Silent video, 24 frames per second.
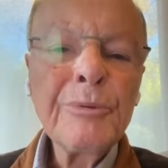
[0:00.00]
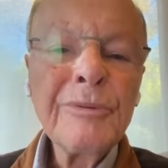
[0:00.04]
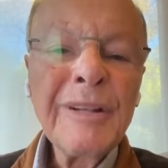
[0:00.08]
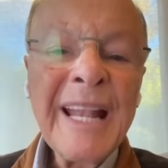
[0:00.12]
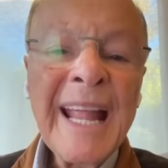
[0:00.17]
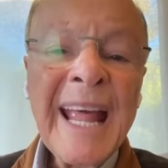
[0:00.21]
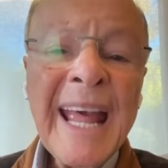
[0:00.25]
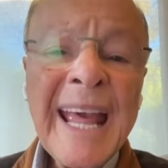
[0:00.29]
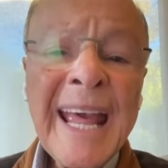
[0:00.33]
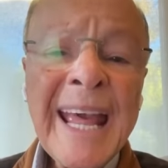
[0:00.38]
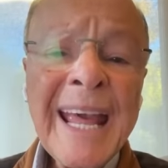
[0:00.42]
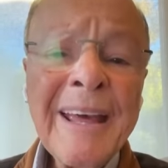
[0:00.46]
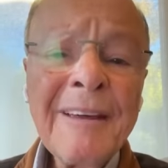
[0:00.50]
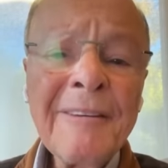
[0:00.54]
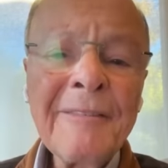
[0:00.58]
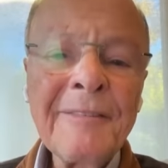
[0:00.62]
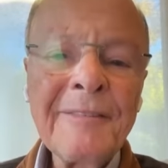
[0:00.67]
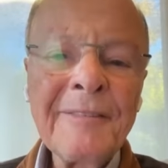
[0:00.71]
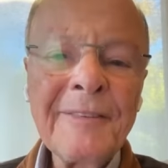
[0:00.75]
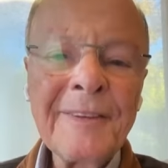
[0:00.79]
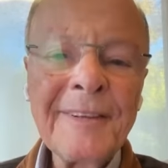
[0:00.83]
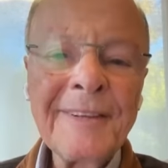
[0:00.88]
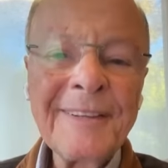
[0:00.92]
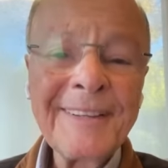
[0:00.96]
Clean
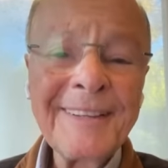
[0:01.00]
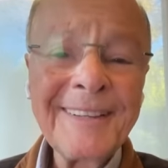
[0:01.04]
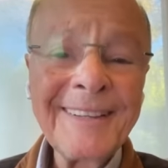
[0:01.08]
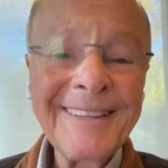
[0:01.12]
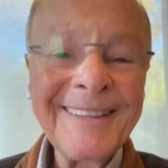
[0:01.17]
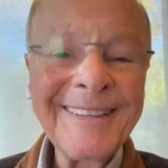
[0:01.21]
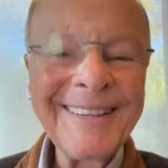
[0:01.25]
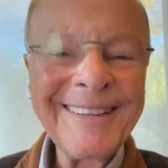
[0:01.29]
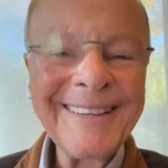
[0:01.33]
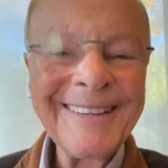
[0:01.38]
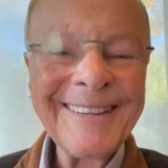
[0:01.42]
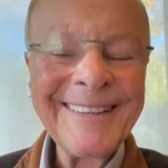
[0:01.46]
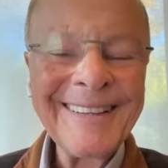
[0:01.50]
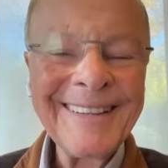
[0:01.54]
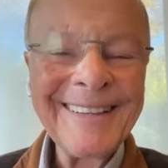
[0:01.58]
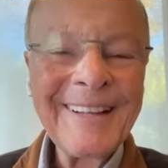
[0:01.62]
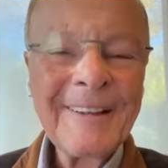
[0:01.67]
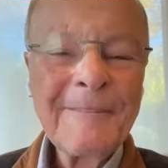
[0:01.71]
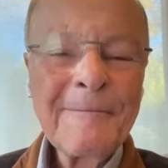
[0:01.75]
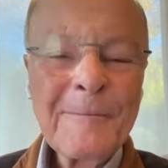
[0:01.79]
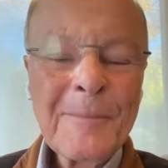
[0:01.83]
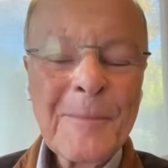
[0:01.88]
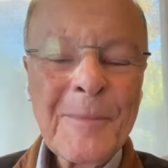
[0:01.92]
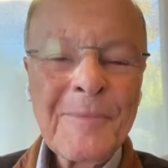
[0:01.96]
and
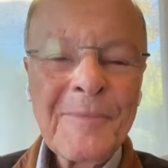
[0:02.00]
light.